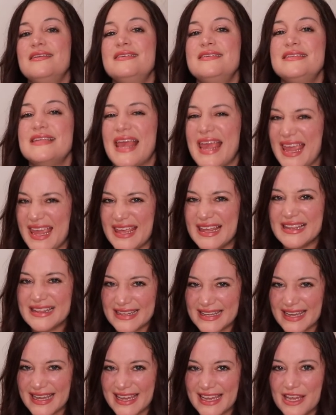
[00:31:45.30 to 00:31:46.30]

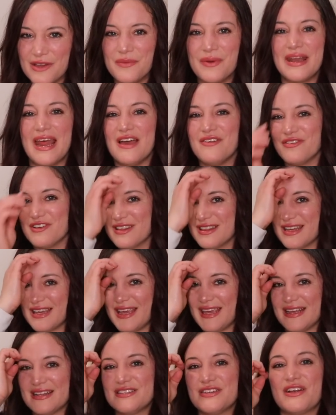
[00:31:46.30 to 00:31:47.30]
daily. Whenever the
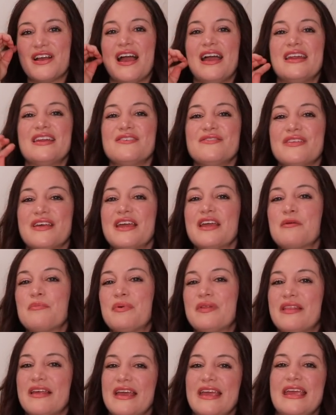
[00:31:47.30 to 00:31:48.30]
kids are kind of like
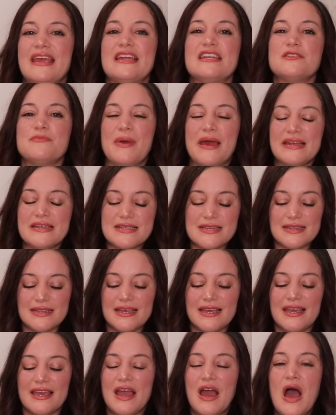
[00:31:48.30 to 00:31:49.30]
playing
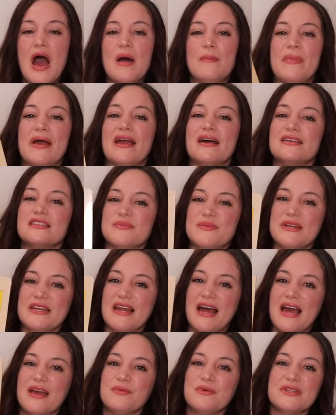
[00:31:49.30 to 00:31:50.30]
independently, my husband and
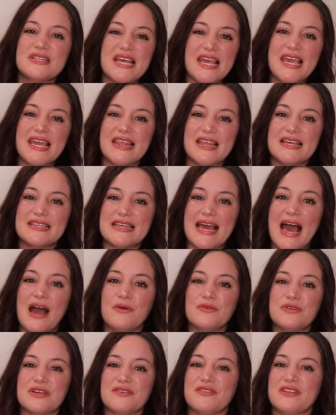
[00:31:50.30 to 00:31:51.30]
I will take this
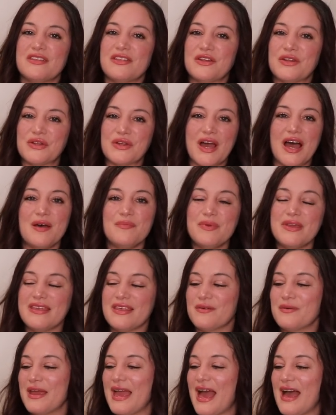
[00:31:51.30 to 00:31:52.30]
out of the little cubby
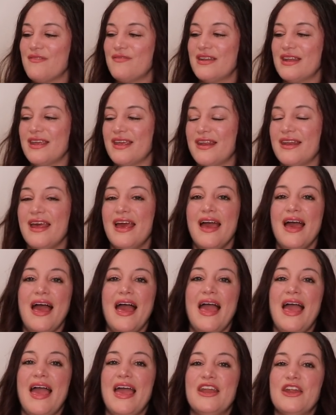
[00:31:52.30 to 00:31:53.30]
that we have it in
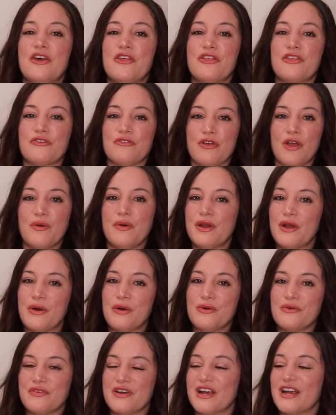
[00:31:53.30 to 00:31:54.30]
and throw it
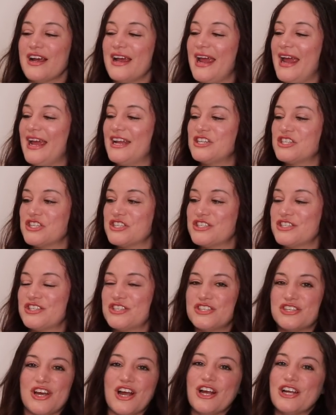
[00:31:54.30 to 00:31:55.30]
over and just
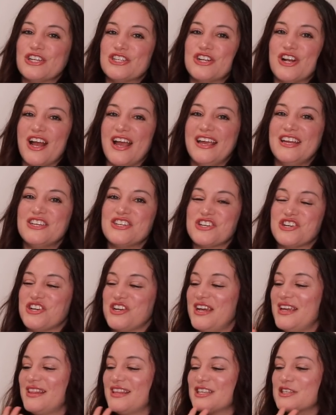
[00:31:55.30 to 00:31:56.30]
start trying to
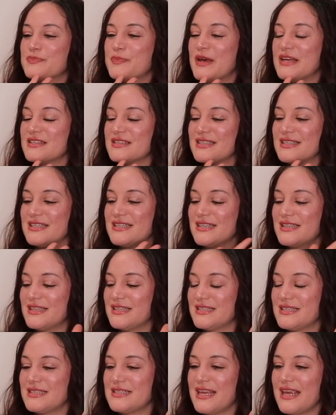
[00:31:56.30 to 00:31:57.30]
create this puzzle.
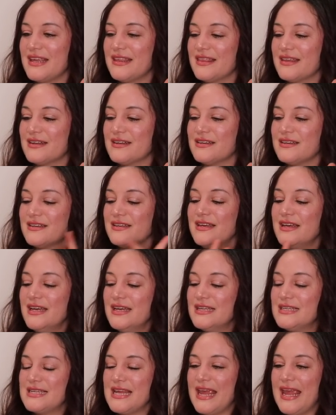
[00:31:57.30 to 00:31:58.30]
This is a little
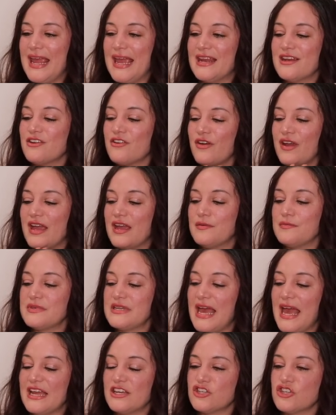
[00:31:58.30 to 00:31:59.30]
tangram
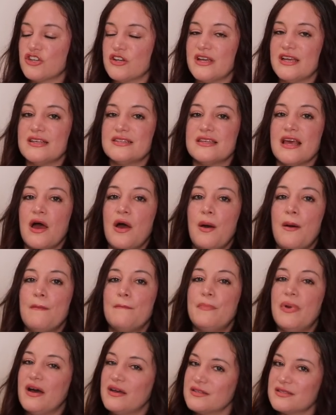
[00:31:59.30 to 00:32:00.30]
Tetris
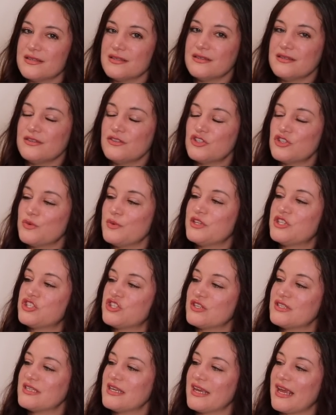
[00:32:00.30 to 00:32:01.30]
puzzle. So it's
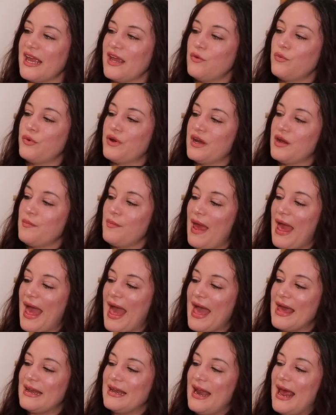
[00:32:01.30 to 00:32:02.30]
just like a wooden
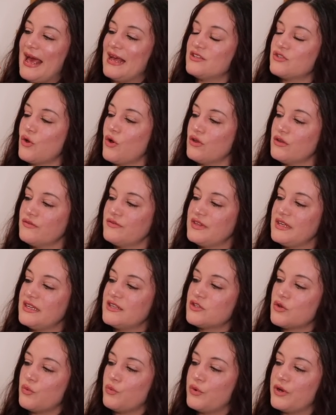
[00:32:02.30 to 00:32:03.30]
pad and has all of
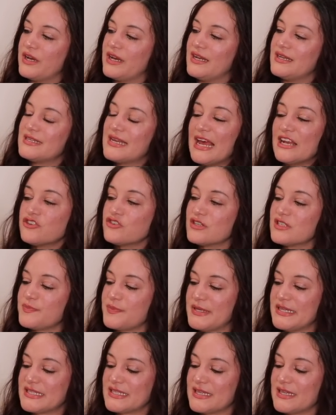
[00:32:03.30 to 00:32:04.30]
these wooden Tetris
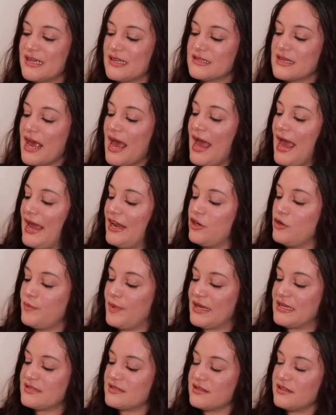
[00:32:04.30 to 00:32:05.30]
pieces and you
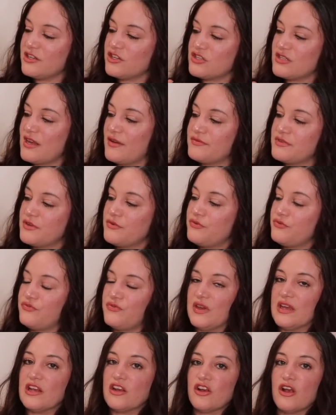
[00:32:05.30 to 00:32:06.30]
basically just have to
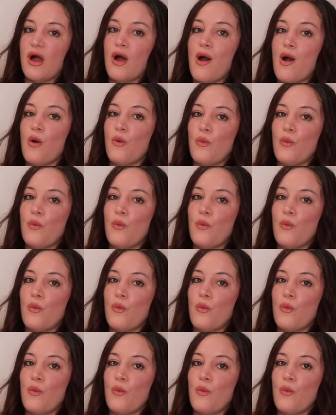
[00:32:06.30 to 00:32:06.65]
figure out a